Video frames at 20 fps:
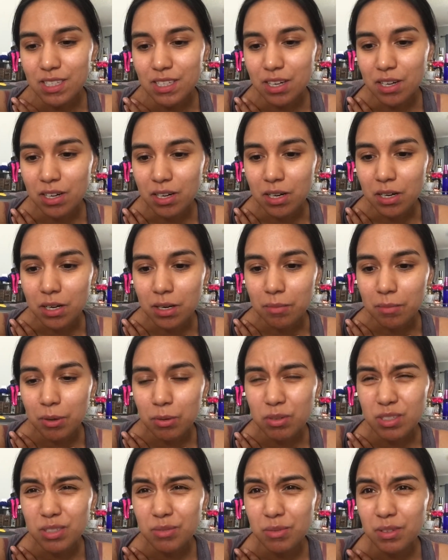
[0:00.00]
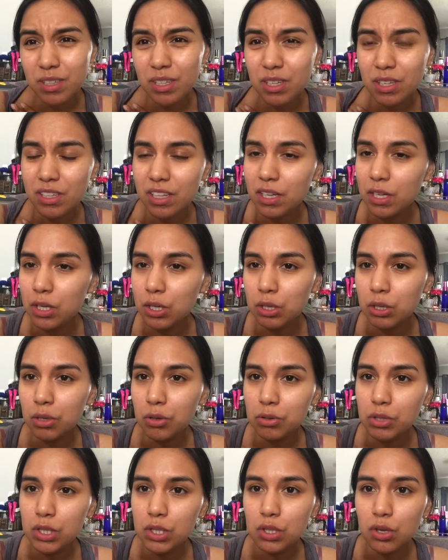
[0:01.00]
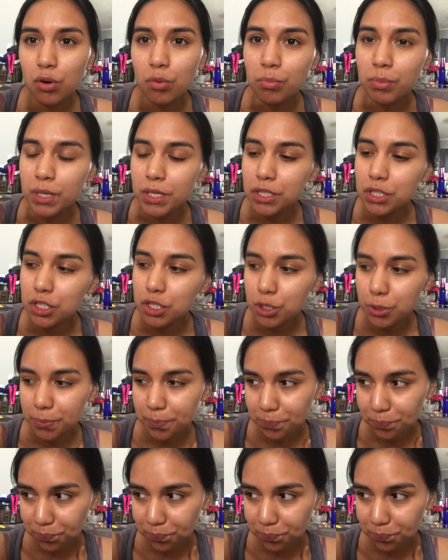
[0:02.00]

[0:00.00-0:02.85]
um it wasn't really like you know so much